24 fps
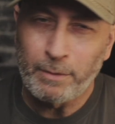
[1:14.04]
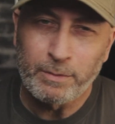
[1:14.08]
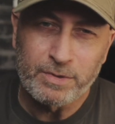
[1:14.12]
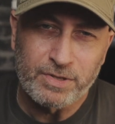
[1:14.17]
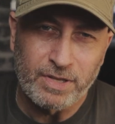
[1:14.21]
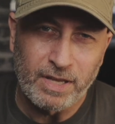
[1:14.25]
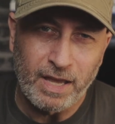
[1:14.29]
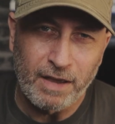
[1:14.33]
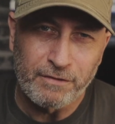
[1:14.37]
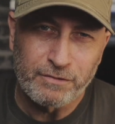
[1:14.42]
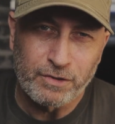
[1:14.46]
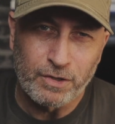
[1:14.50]
was
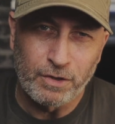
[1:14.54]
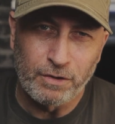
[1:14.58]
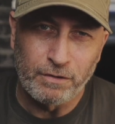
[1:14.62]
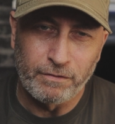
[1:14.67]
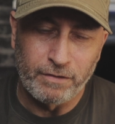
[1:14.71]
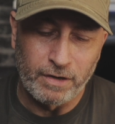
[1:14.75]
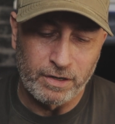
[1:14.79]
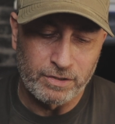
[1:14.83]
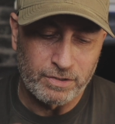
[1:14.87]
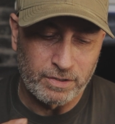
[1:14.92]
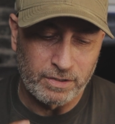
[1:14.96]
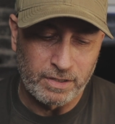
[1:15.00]
the F2
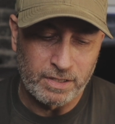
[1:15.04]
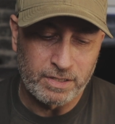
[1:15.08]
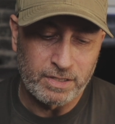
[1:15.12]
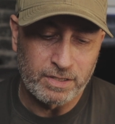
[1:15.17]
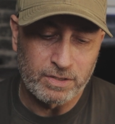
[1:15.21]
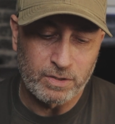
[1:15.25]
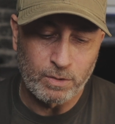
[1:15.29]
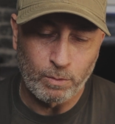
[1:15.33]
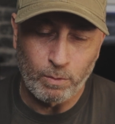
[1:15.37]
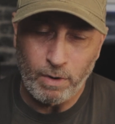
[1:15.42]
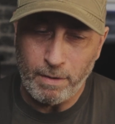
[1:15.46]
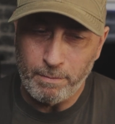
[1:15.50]
version. This
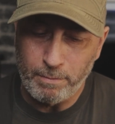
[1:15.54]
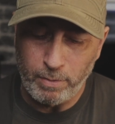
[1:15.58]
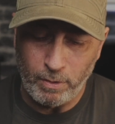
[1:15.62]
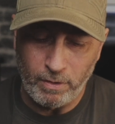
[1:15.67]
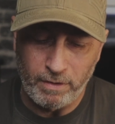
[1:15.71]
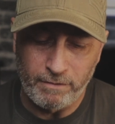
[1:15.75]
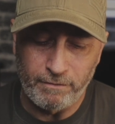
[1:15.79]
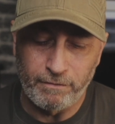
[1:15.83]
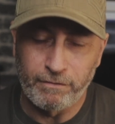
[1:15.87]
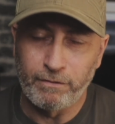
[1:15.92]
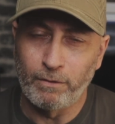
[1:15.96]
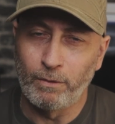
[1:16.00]
is the
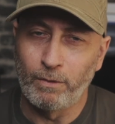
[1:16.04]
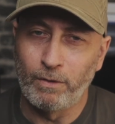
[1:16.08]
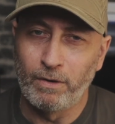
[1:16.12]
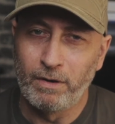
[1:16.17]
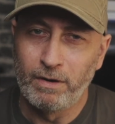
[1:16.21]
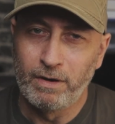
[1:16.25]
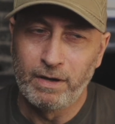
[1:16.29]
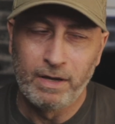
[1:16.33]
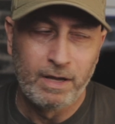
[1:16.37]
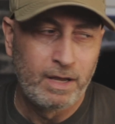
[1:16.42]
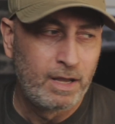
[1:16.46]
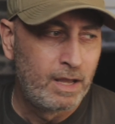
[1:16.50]
1.4,
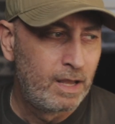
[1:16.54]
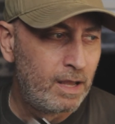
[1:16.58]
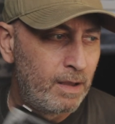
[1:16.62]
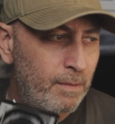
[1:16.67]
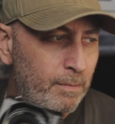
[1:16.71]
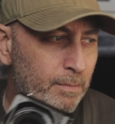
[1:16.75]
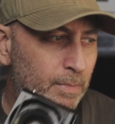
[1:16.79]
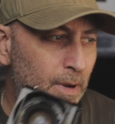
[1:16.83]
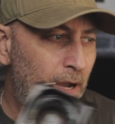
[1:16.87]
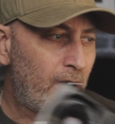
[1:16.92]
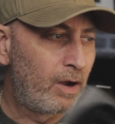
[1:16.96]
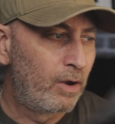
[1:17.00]

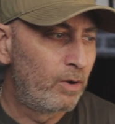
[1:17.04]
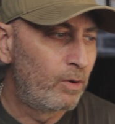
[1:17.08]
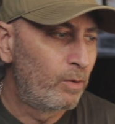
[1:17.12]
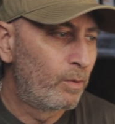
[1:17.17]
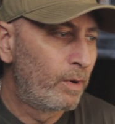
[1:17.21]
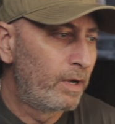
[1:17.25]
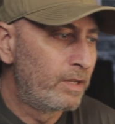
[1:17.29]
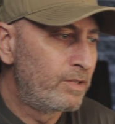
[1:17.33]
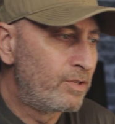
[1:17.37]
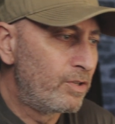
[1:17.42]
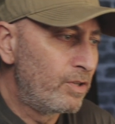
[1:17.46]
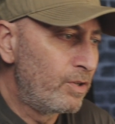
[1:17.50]
but I
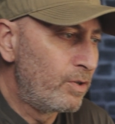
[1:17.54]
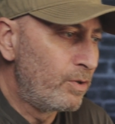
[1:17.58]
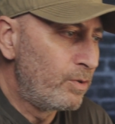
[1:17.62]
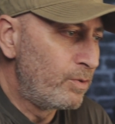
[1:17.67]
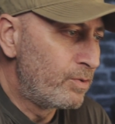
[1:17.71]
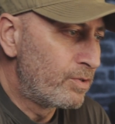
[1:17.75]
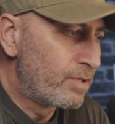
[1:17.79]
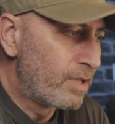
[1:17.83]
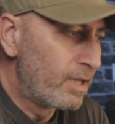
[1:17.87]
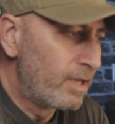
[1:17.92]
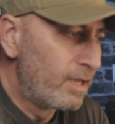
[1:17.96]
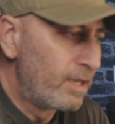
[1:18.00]
always
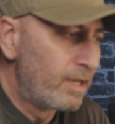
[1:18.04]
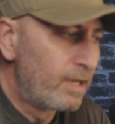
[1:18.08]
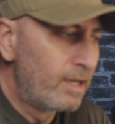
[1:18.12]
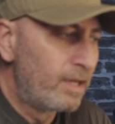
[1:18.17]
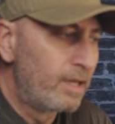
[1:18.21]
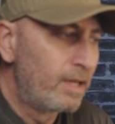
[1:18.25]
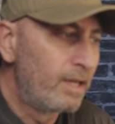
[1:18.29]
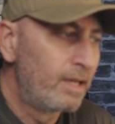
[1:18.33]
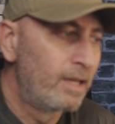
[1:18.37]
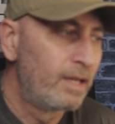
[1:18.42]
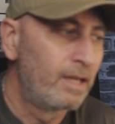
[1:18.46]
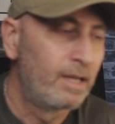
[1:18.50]
used
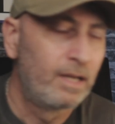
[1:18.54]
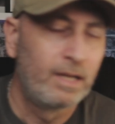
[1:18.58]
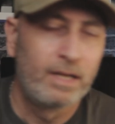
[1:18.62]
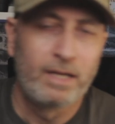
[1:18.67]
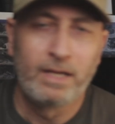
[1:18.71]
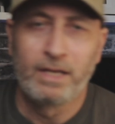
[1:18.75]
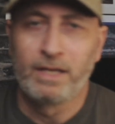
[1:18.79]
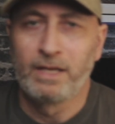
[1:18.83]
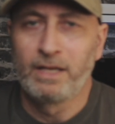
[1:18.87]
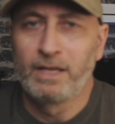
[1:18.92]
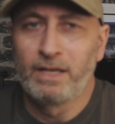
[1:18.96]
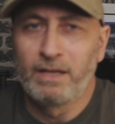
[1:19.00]

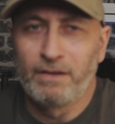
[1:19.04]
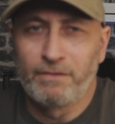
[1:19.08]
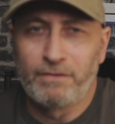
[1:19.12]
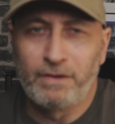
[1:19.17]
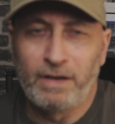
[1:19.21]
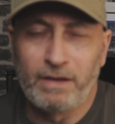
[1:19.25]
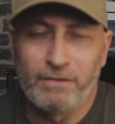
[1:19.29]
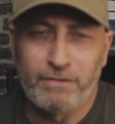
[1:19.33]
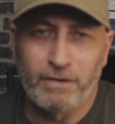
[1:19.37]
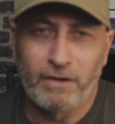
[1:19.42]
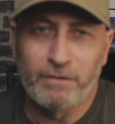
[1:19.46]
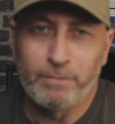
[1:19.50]

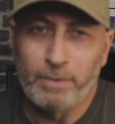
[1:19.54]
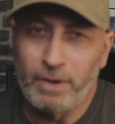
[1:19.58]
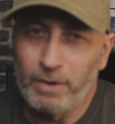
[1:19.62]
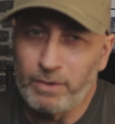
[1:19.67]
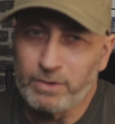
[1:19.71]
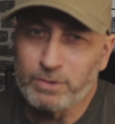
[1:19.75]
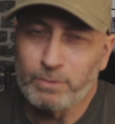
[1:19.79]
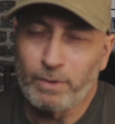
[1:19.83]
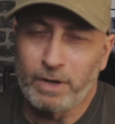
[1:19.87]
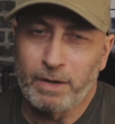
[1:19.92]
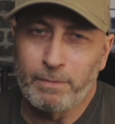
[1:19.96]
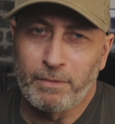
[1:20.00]
35mm.
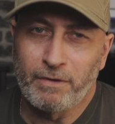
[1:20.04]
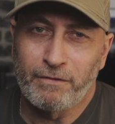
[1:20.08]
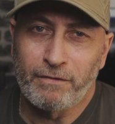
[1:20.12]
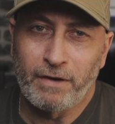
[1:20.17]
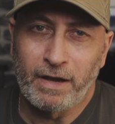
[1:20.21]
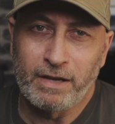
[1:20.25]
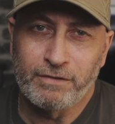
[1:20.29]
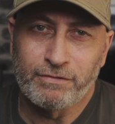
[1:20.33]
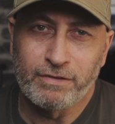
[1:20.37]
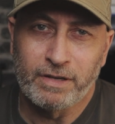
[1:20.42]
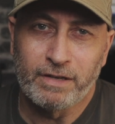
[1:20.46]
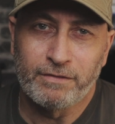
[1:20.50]
It's one of my
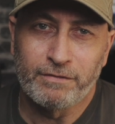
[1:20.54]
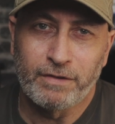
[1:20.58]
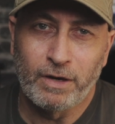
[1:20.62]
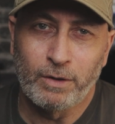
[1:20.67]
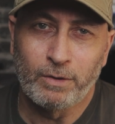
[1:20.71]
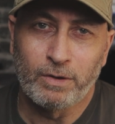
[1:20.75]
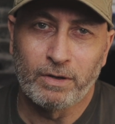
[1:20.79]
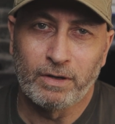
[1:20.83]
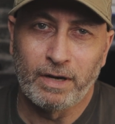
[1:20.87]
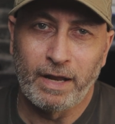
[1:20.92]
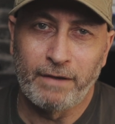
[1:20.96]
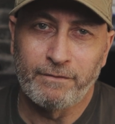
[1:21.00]
favourite
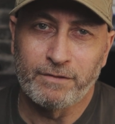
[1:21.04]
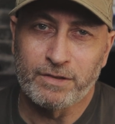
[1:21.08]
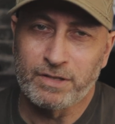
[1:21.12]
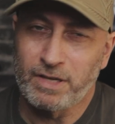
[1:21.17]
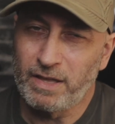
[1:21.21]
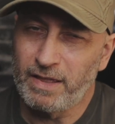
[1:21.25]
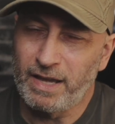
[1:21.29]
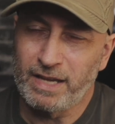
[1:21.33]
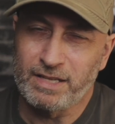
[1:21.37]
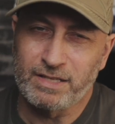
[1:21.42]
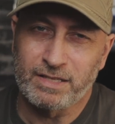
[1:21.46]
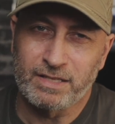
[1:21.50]
focal lengths, so
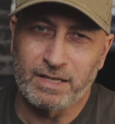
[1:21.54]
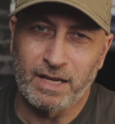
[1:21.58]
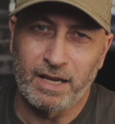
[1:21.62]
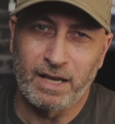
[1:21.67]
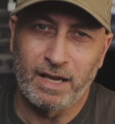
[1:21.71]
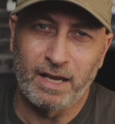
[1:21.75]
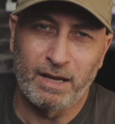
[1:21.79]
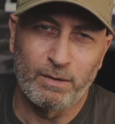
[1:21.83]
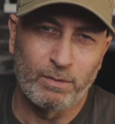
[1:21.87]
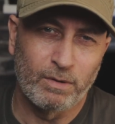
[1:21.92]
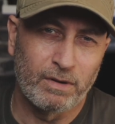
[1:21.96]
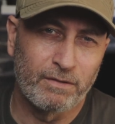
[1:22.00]
that's
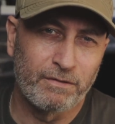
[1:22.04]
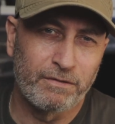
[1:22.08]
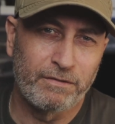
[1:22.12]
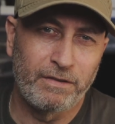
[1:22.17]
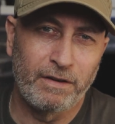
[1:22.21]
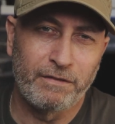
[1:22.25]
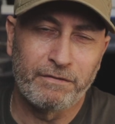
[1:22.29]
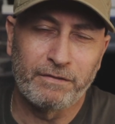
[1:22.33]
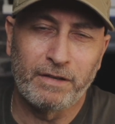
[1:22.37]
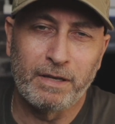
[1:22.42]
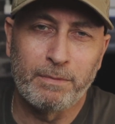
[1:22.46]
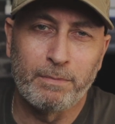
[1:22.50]
what,
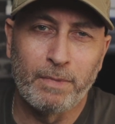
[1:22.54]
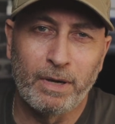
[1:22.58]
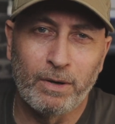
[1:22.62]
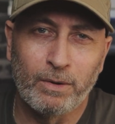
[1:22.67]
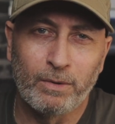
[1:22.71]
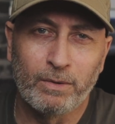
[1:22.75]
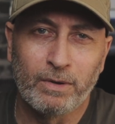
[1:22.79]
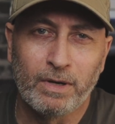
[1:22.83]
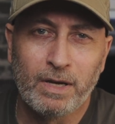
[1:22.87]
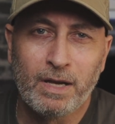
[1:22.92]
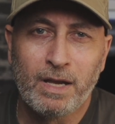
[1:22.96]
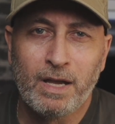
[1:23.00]

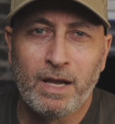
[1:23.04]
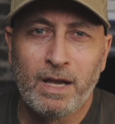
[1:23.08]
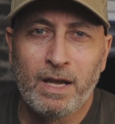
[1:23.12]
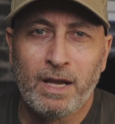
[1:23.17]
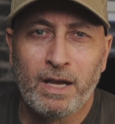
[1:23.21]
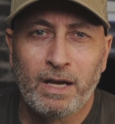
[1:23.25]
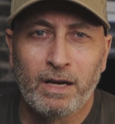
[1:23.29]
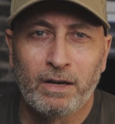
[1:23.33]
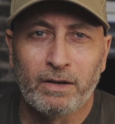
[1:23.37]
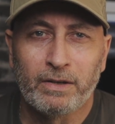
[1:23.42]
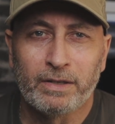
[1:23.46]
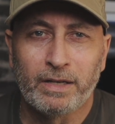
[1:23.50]
50mm
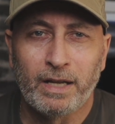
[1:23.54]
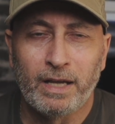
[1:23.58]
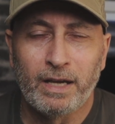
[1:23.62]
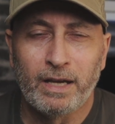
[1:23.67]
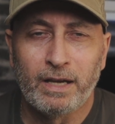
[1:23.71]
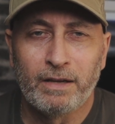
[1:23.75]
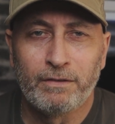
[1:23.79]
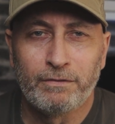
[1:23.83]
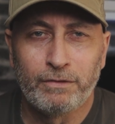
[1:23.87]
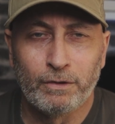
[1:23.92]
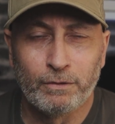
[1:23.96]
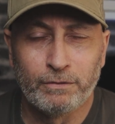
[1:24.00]
on
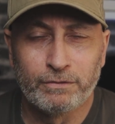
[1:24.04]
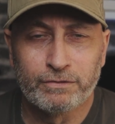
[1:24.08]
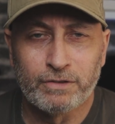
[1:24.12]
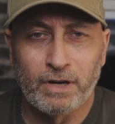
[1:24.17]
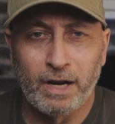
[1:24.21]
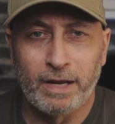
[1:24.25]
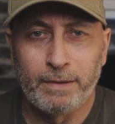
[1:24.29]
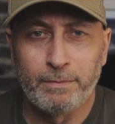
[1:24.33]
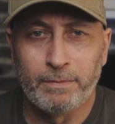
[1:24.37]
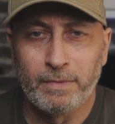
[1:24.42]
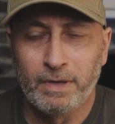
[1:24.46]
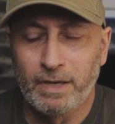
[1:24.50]
a full
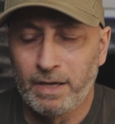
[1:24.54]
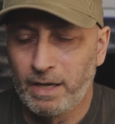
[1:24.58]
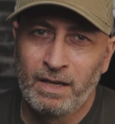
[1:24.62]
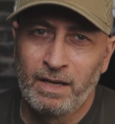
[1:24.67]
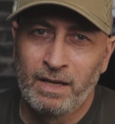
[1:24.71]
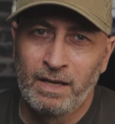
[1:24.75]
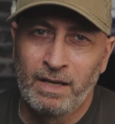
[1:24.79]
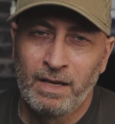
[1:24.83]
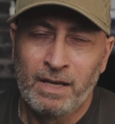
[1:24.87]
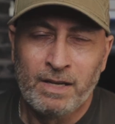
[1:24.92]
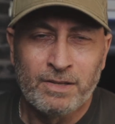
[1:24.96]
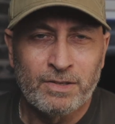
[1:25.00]
frame.
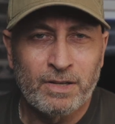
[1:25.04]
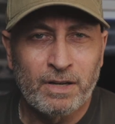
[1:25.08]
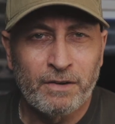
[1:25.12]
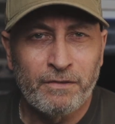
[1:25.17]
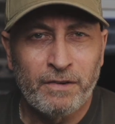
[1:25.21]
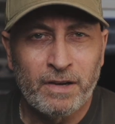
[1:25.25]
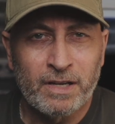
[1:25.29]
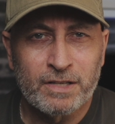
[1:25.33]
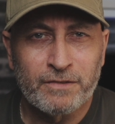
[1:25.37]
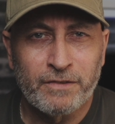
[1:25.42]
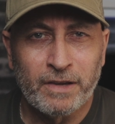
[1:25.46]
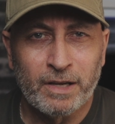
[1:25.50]
So the
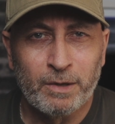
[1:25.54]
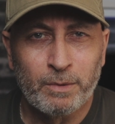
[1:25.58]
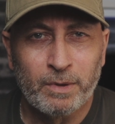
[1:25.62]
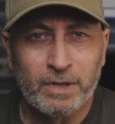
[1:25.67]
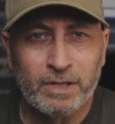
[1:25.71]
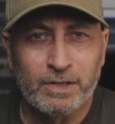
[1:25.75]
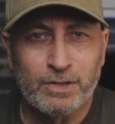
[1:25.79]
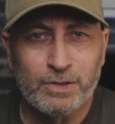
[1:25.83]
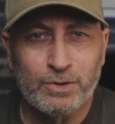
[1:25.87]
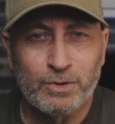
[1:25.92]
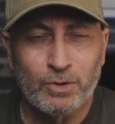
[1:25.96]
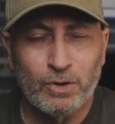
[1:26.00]
first thing I
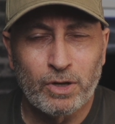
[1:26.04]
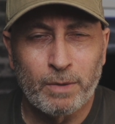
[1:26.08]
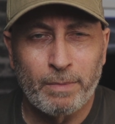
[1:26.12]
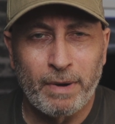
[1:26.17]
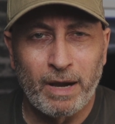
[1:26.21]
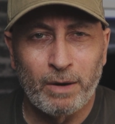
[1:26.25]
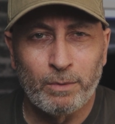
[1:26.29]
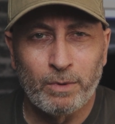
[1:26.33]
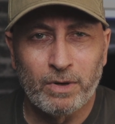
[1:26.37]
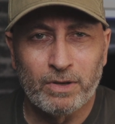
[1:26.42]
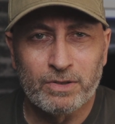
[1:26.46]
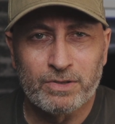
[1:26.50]
wanted to talk
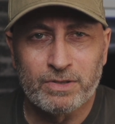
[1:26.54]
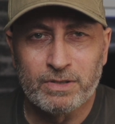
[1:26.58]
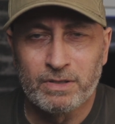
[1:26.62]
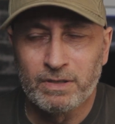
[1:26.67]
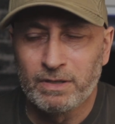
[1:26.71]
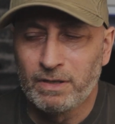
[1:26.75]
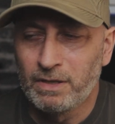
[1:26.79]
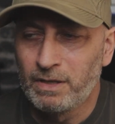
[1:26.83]
about was